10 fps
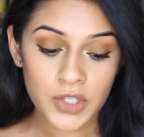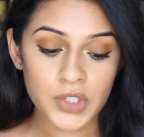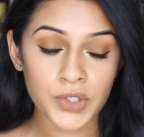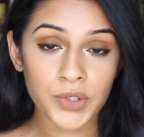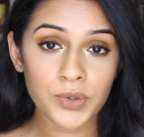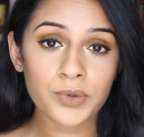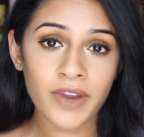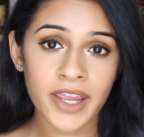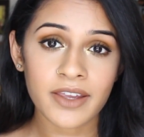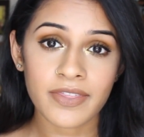So you
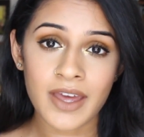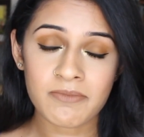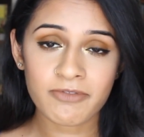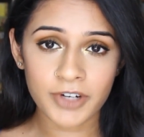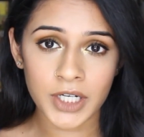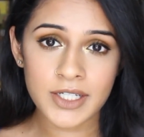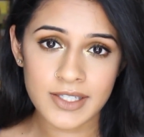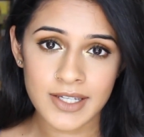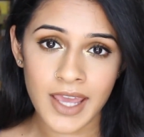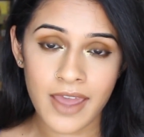rank them
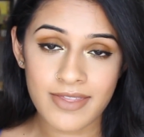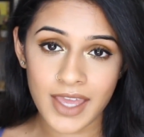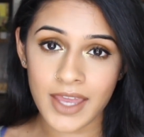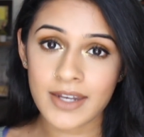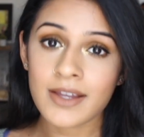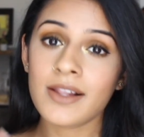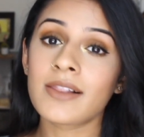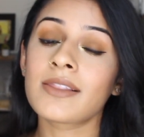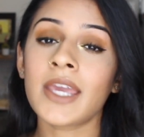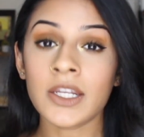first, and then
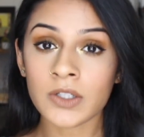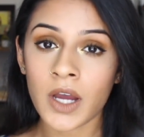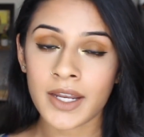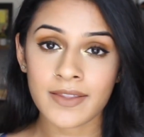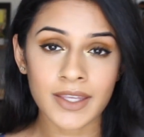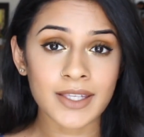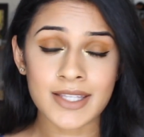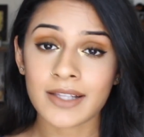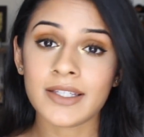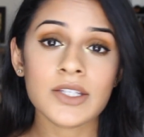later on, I think
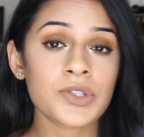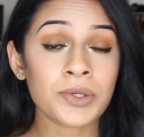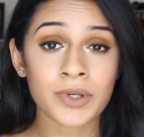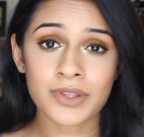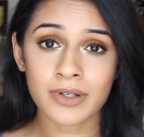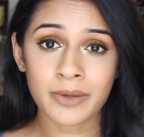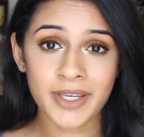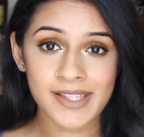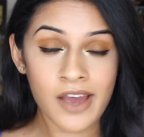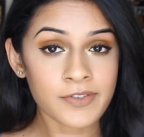it's at least 2 or 3
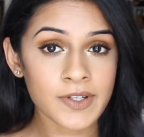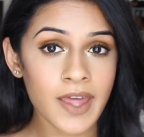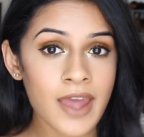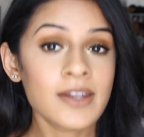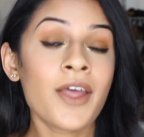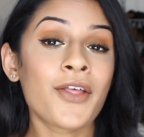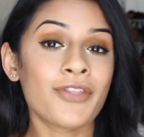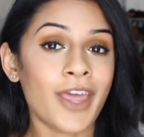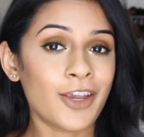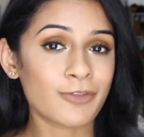weeks after that,
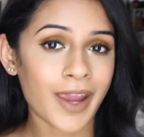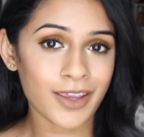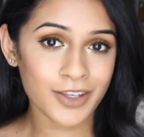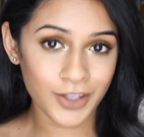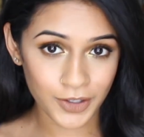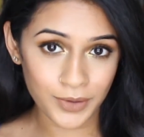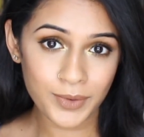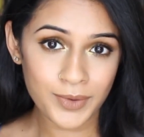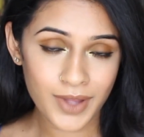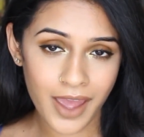they rank
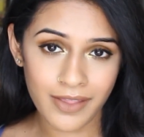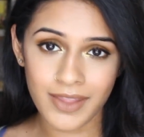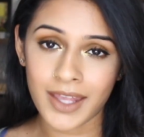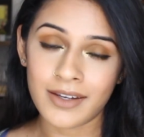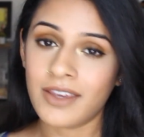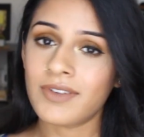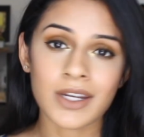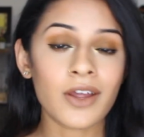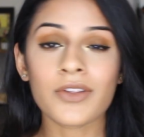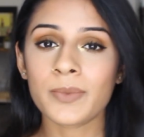you, and then give it
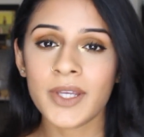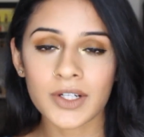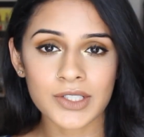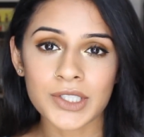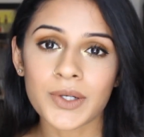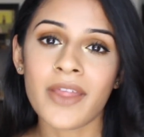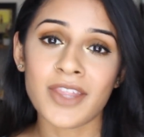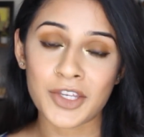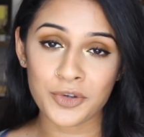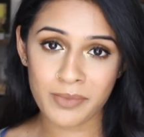another week or two, and
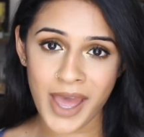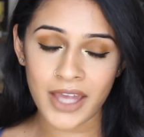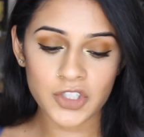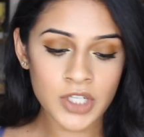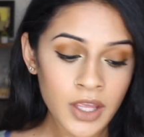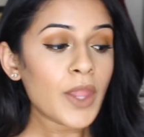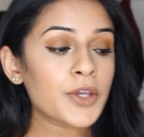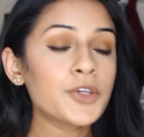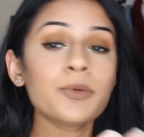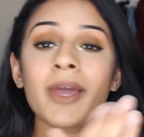then you match.
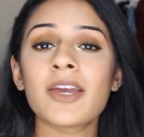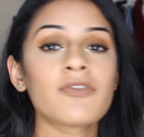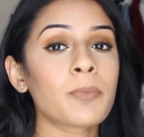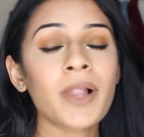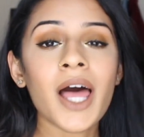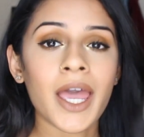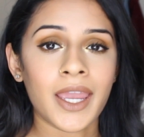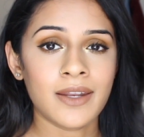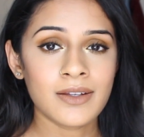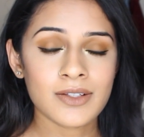You may have
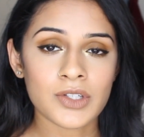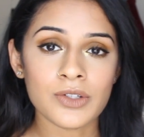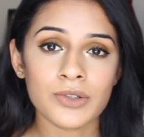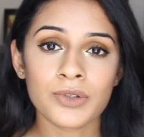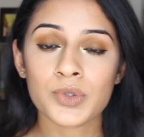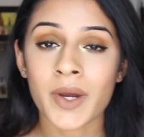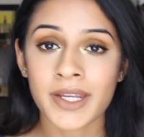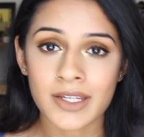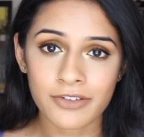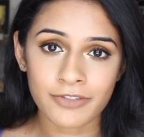applied to
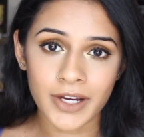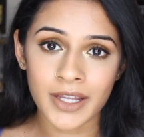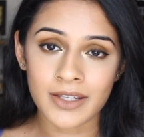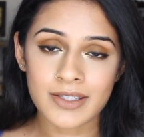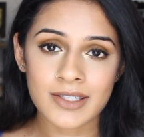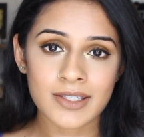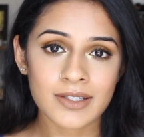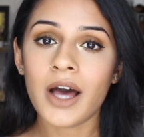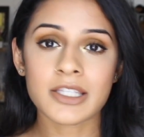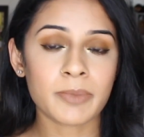20
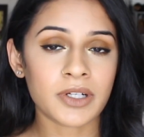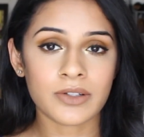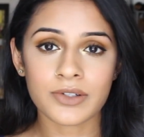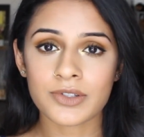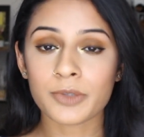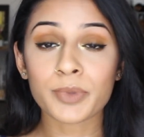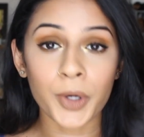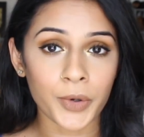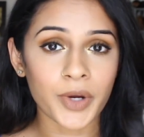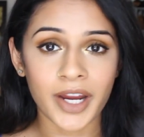different hospitals or
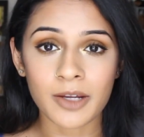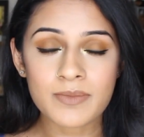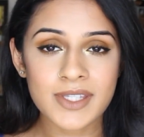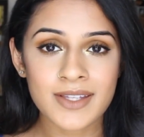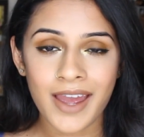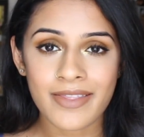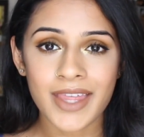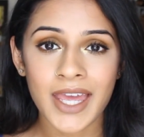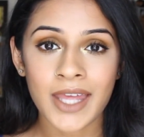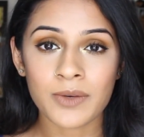programs, and
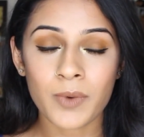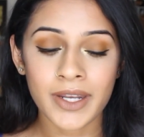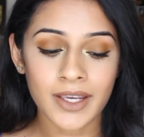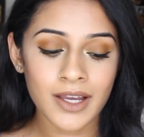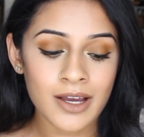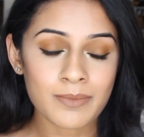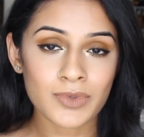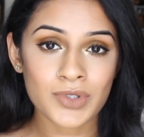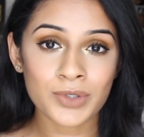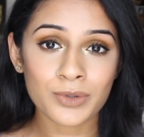then when it
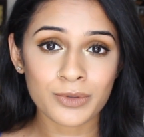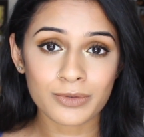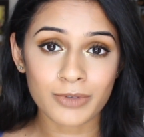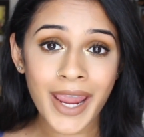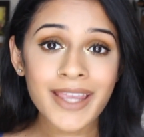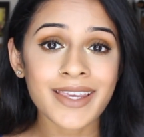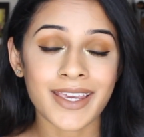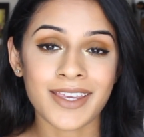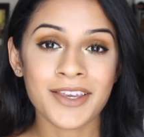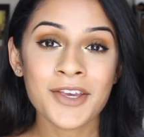comes to
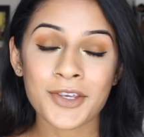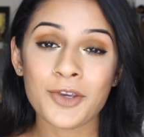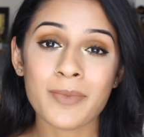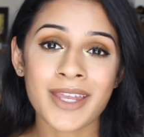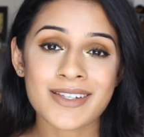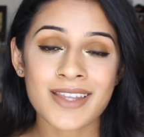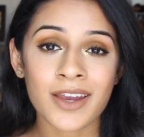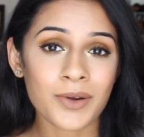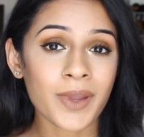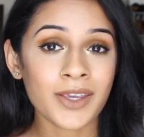ranking, you may
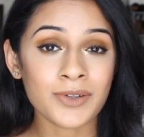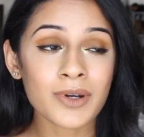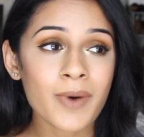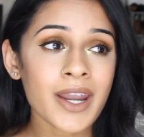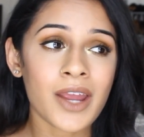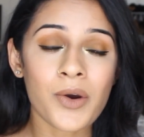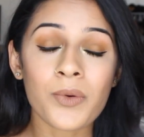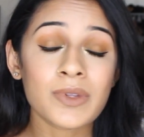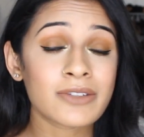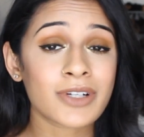decide, okay, you know what, I
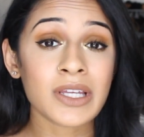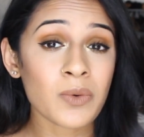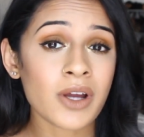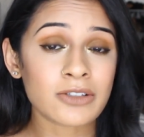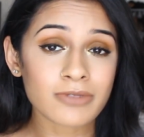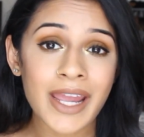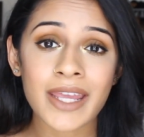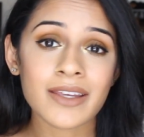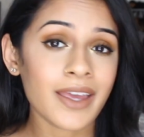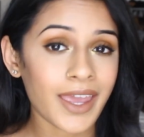only really want to
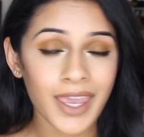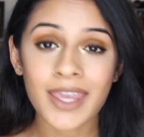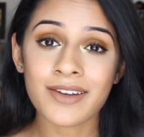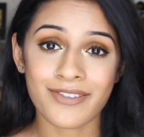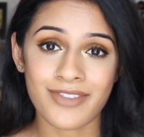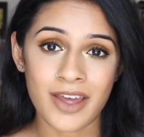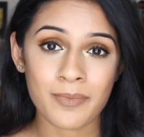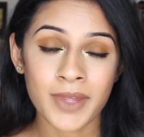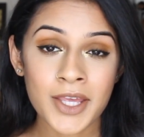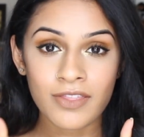rank 8 of
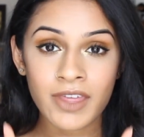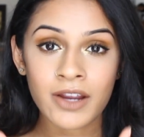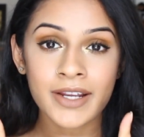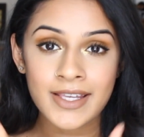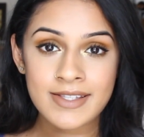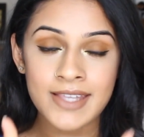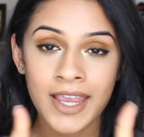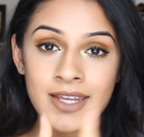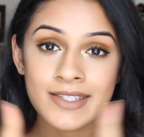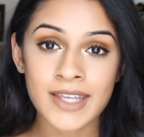them. There is
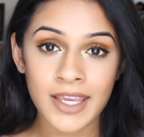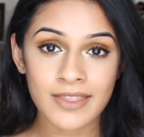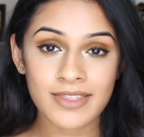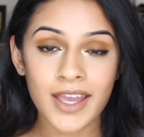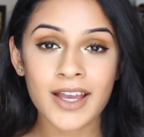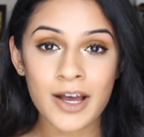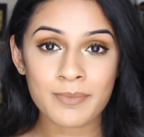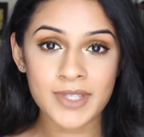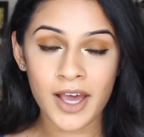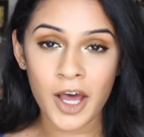a date that
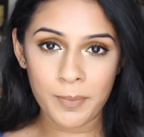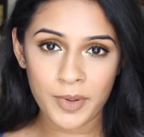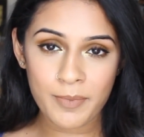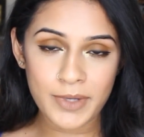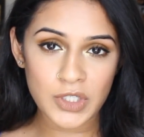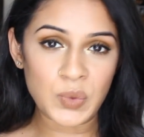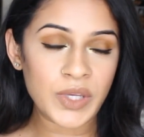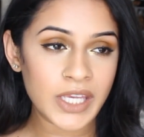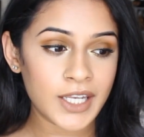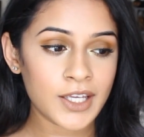comes up
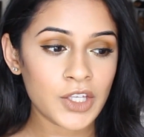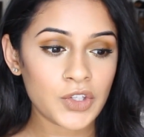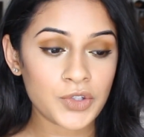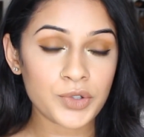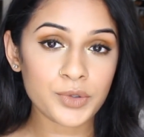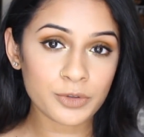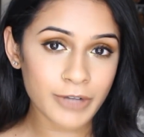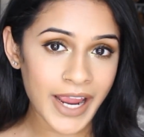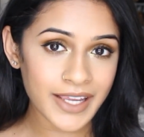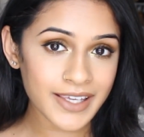between you
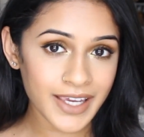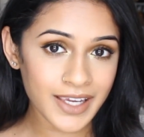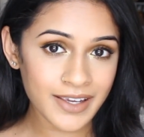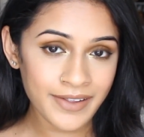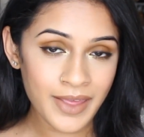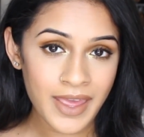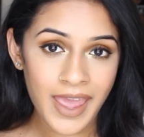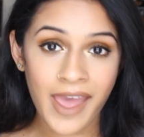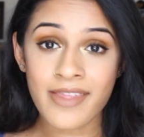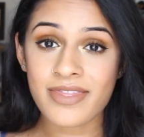ranking
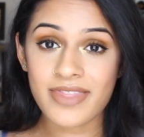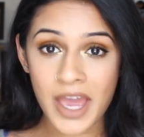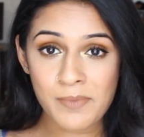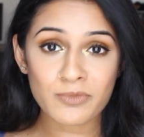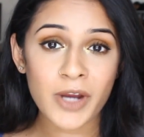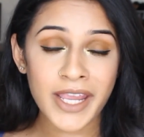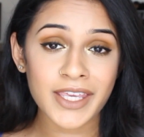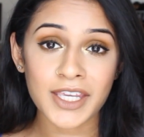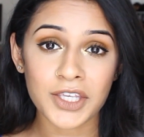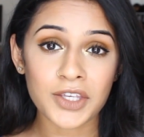and them
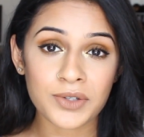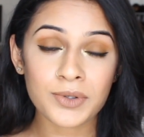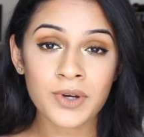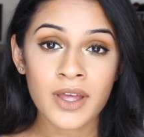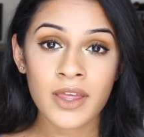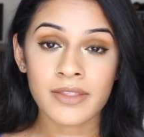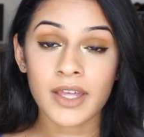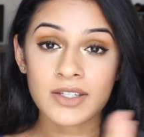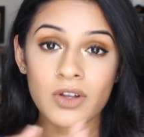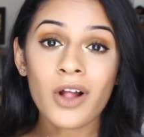ranking you
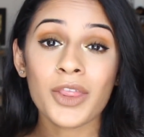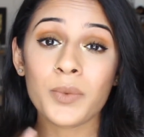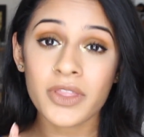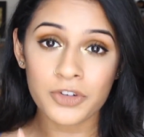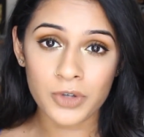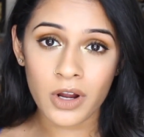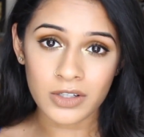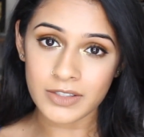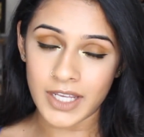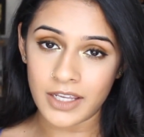that is called a
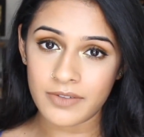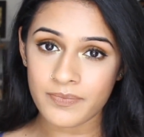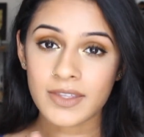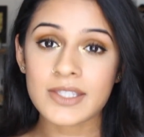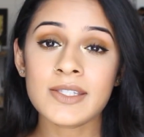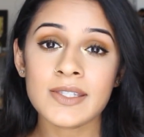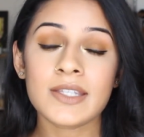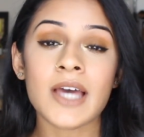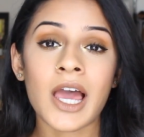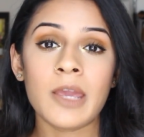withdrawal date. This is
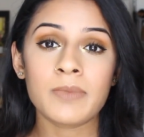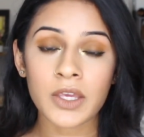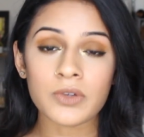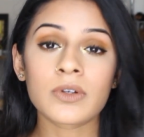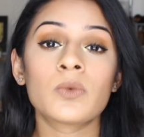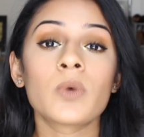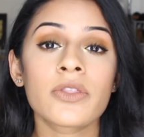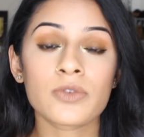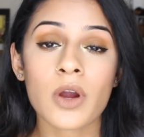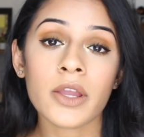the time that you can
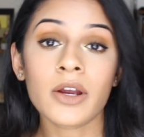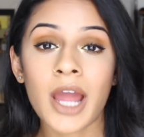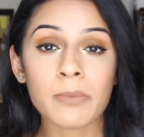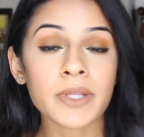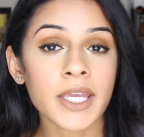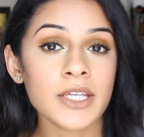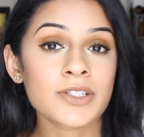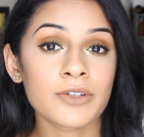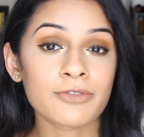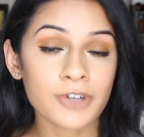withdraw your
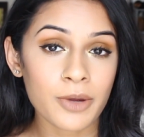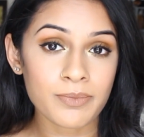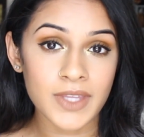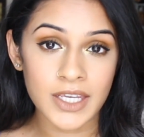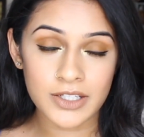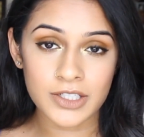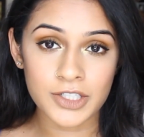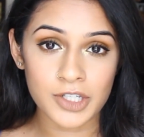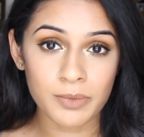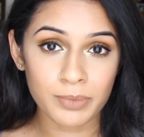application from the
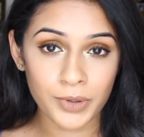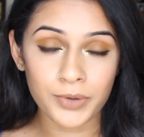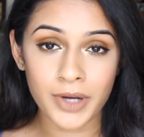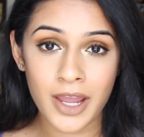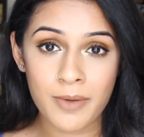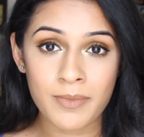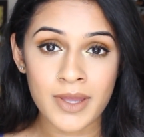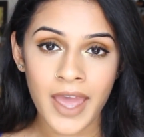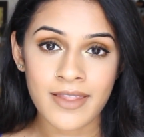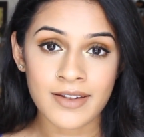internship
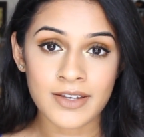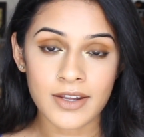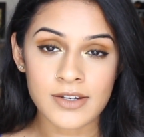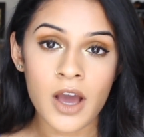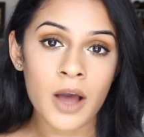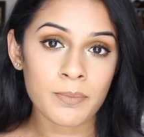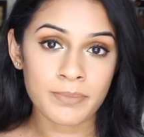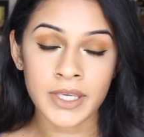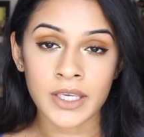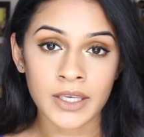program and not
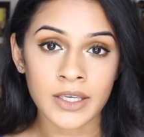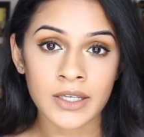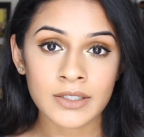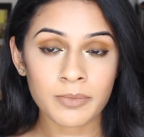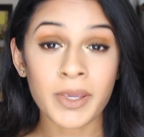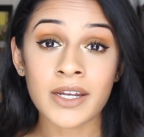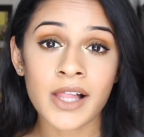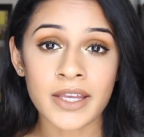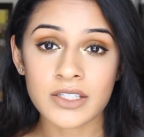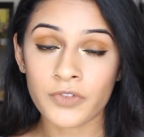be
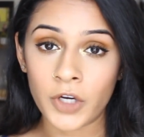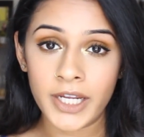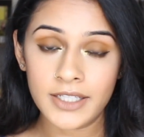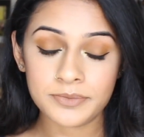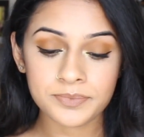penalized for it.